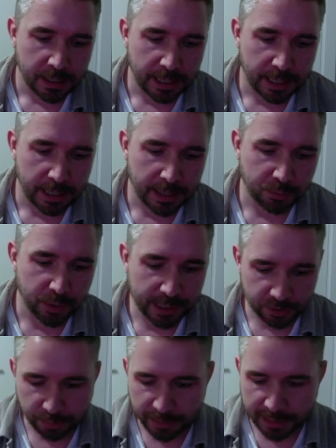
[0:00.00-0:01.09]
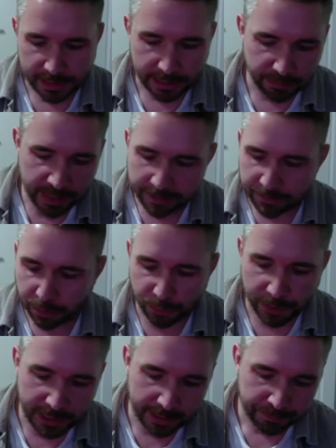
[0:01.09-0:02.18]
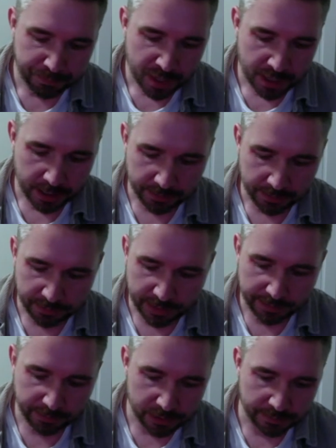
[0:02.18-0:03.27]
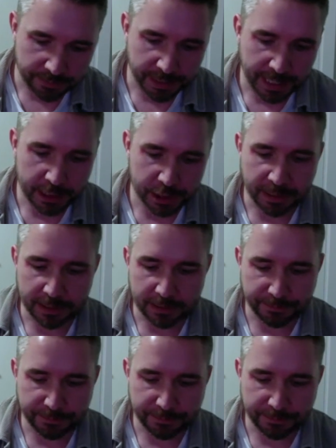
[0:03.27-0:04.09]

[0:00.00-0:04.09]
Uh, we so basically we have three kind of levels of engagement.